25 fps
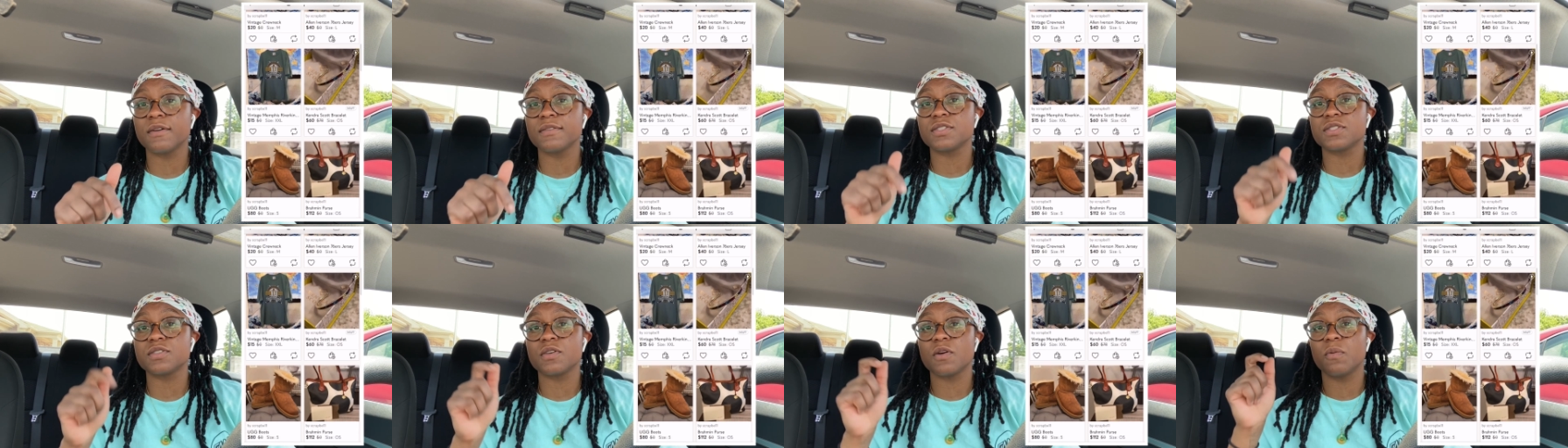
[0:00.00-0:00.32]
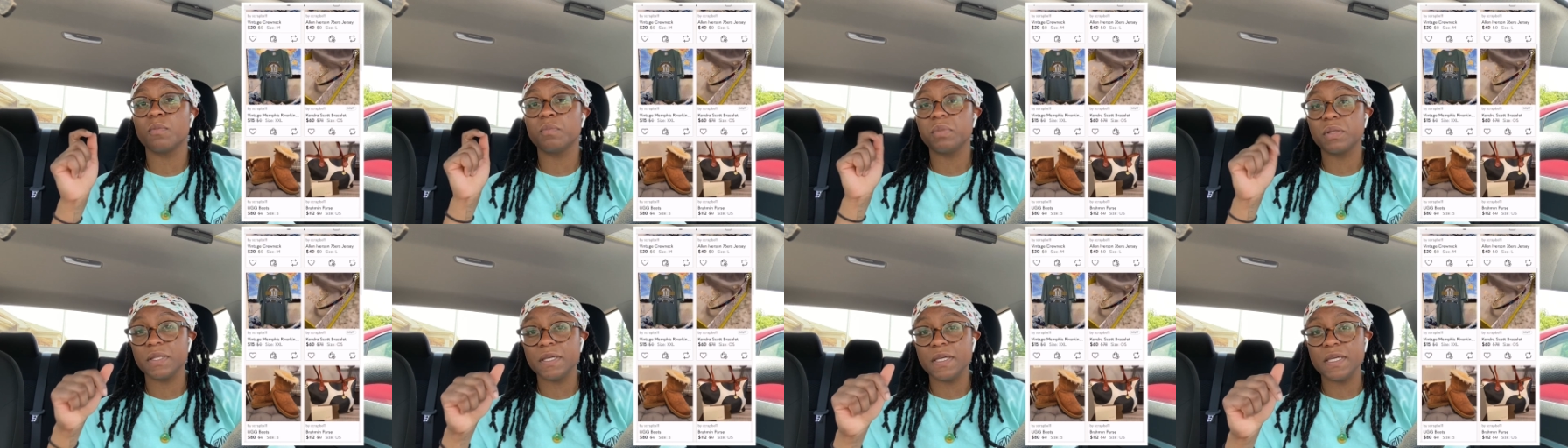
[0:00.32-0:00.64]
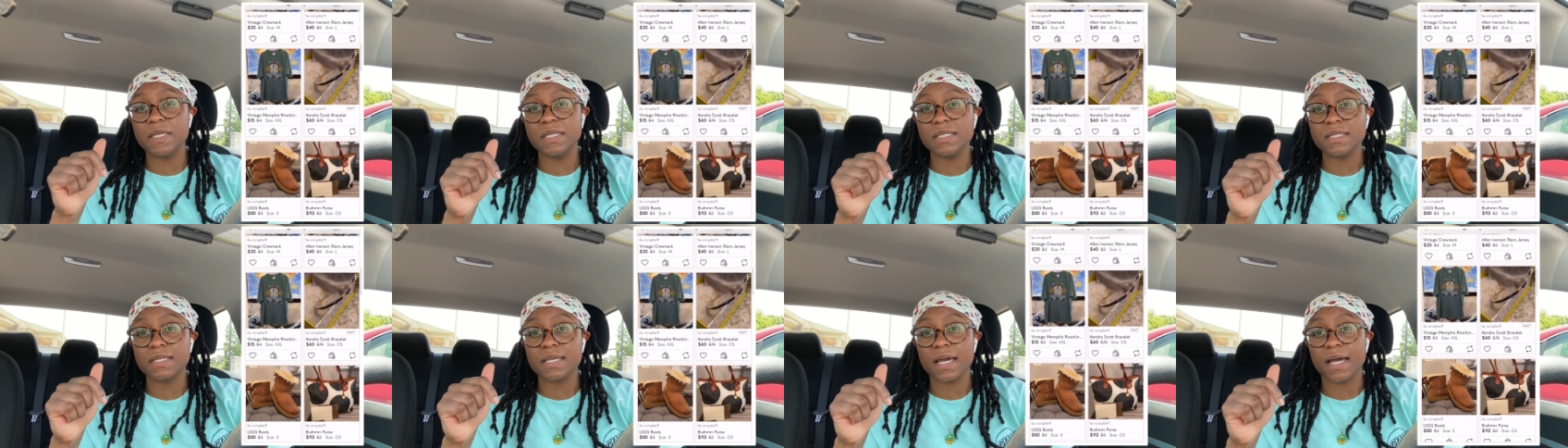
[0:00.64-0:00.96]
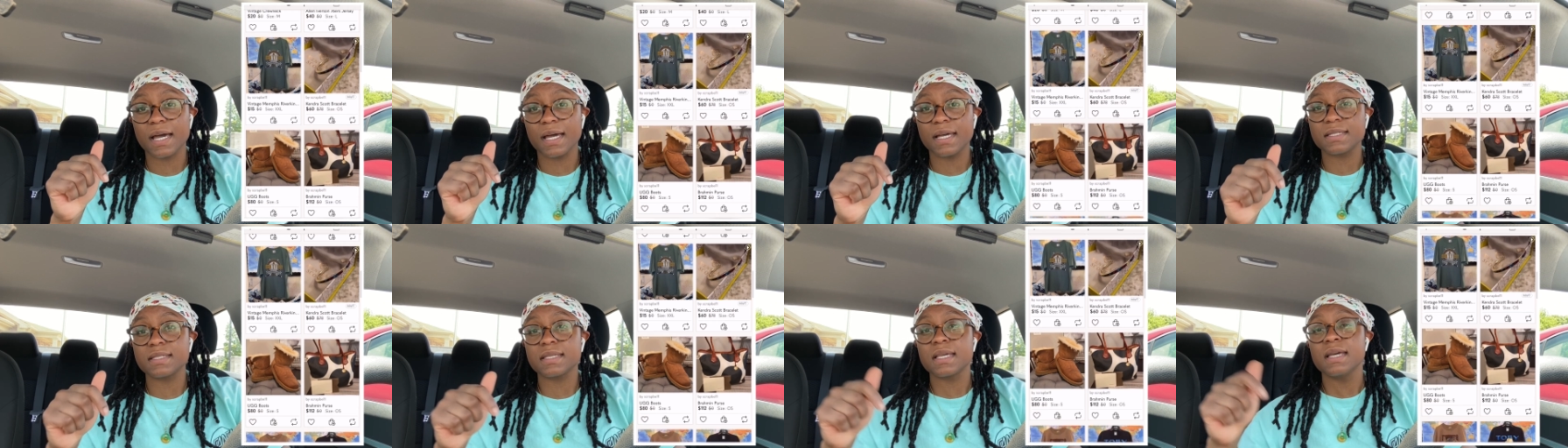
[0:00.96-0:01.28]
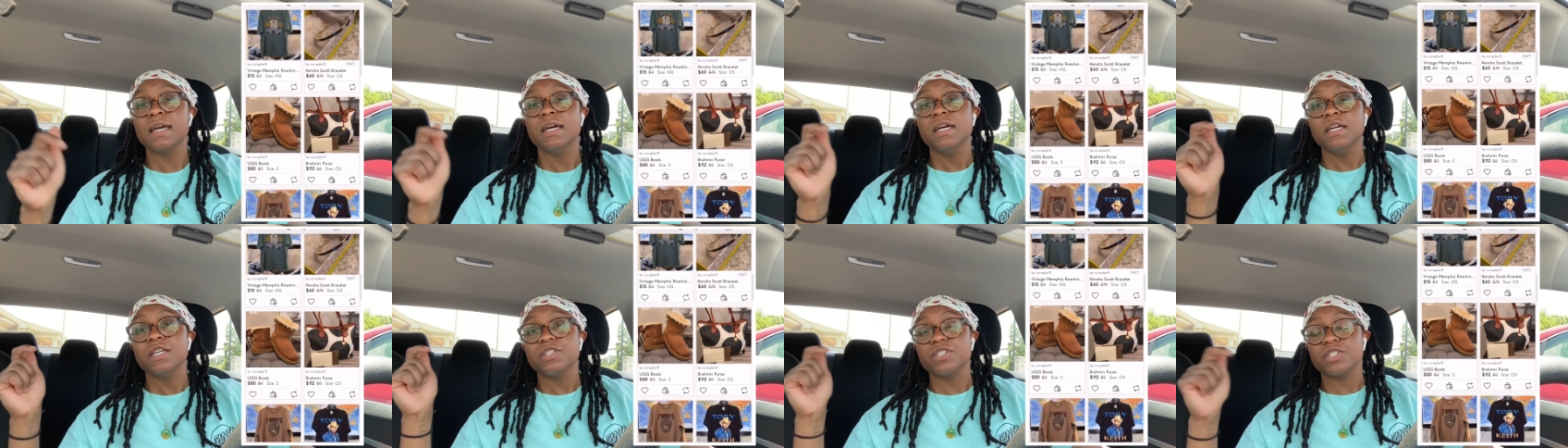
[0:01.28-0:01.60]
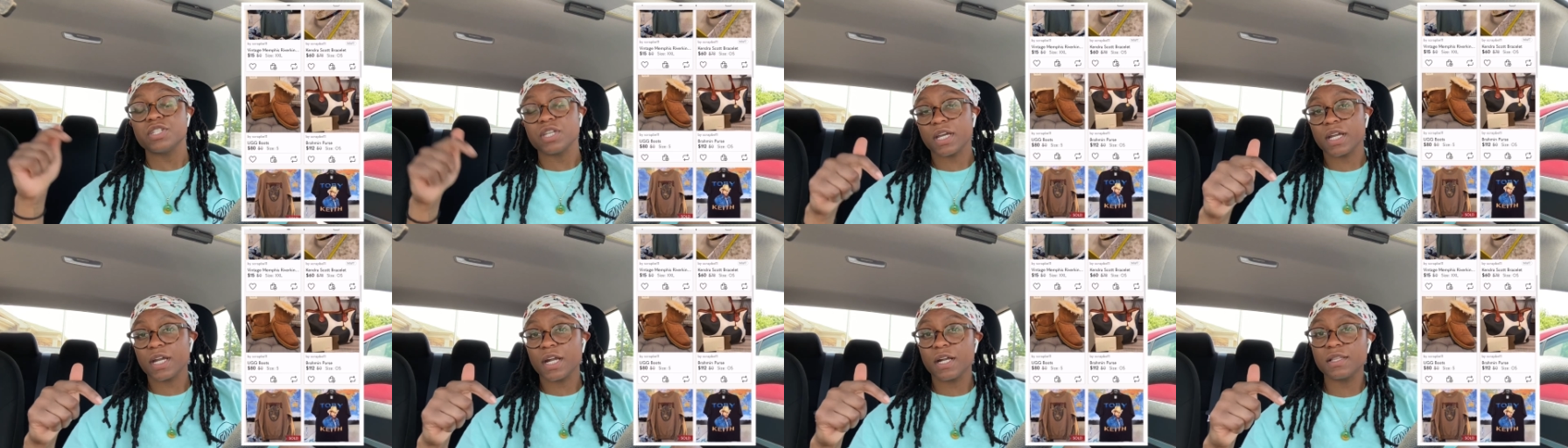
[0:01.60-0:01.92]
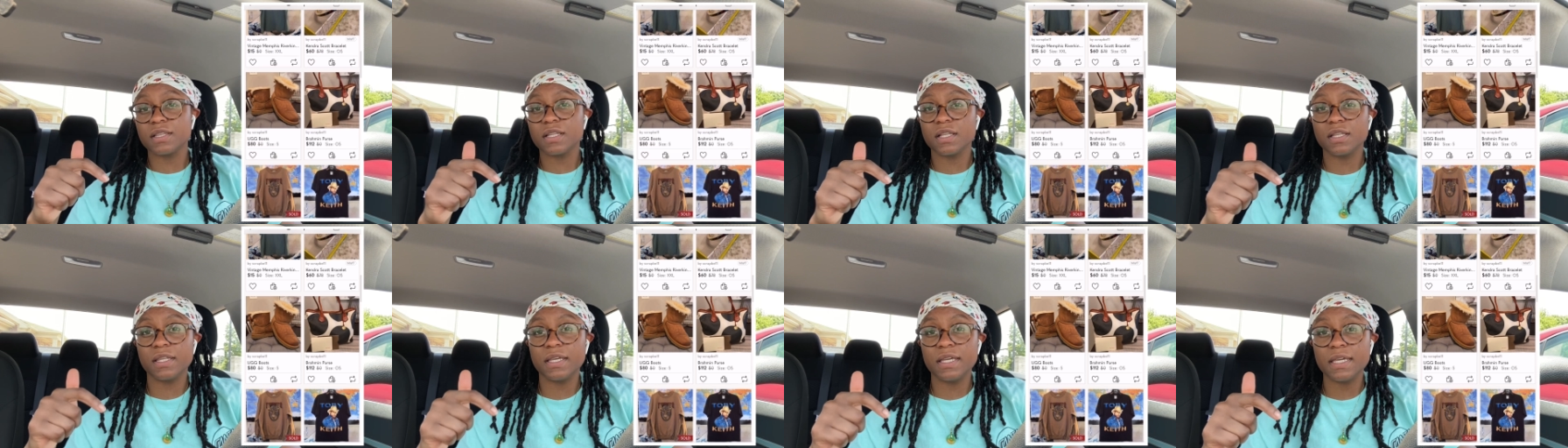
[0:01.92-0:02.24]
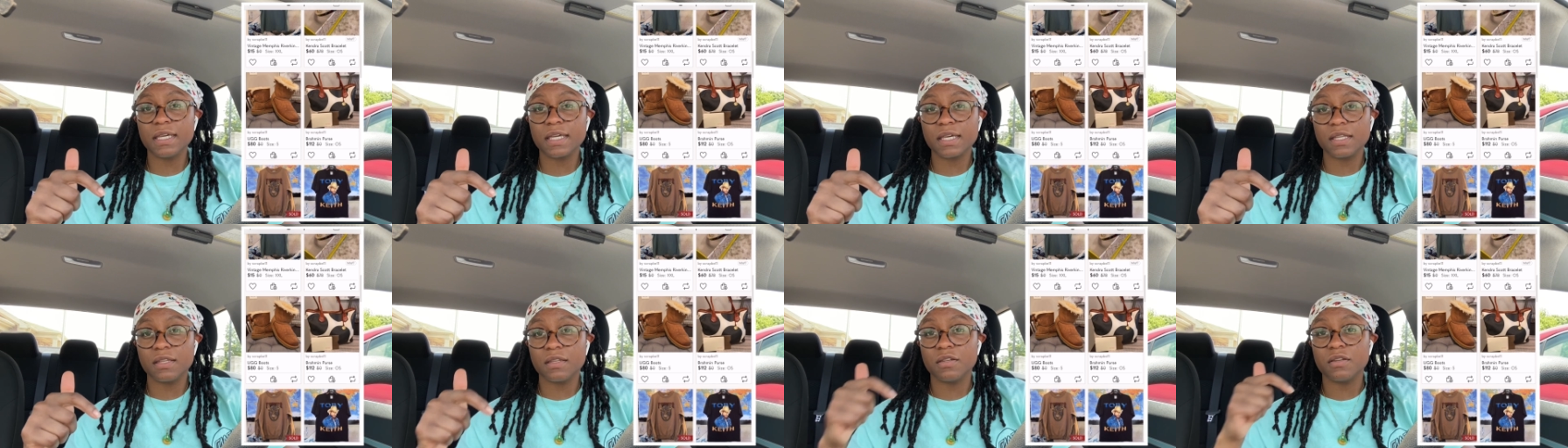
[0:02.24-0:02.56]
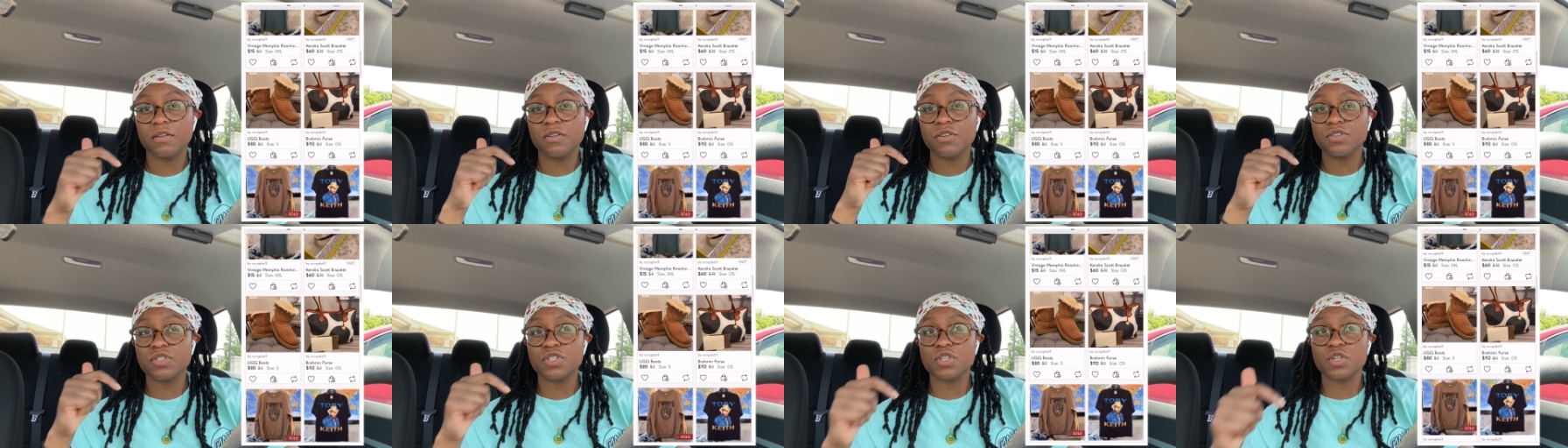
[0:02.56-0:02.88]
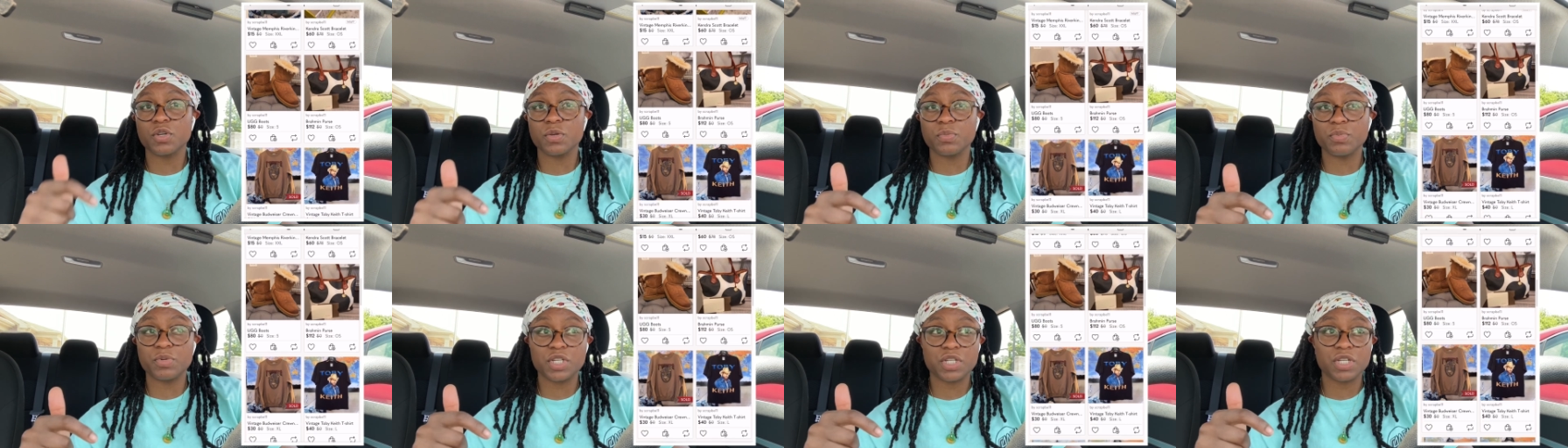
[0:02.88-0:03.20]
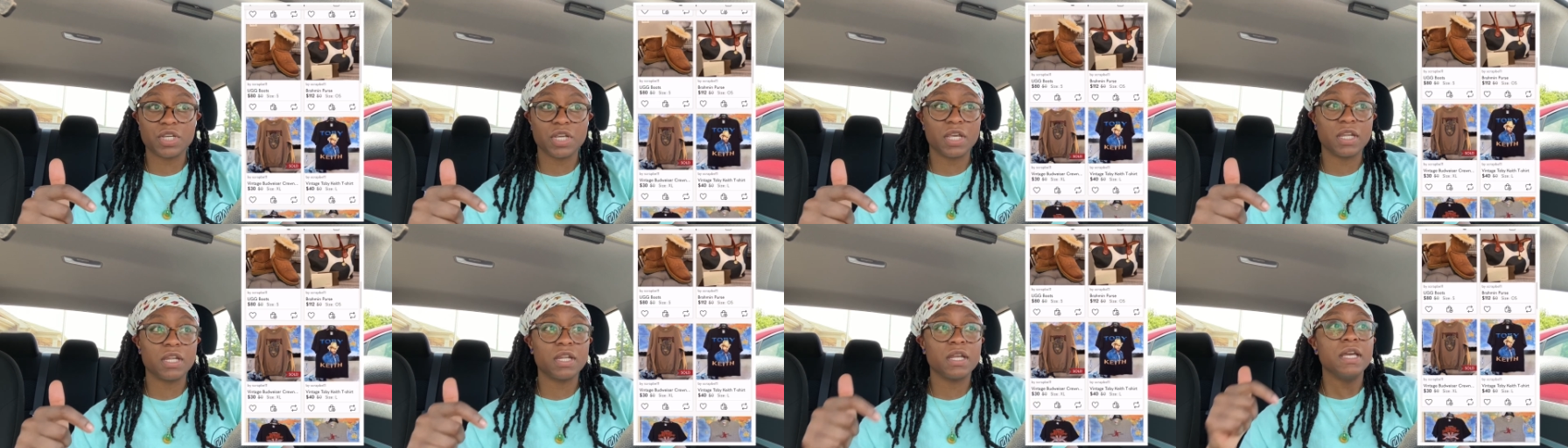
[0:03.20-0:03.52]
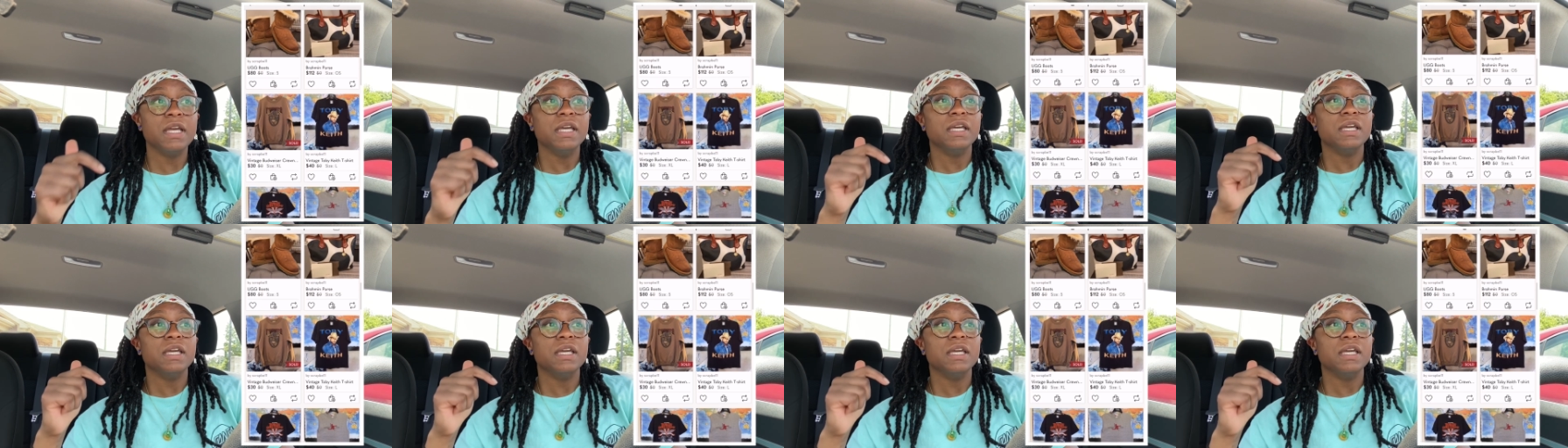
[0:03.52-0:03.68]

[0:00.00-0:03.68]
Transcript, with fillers: So please guys, check out the link in the description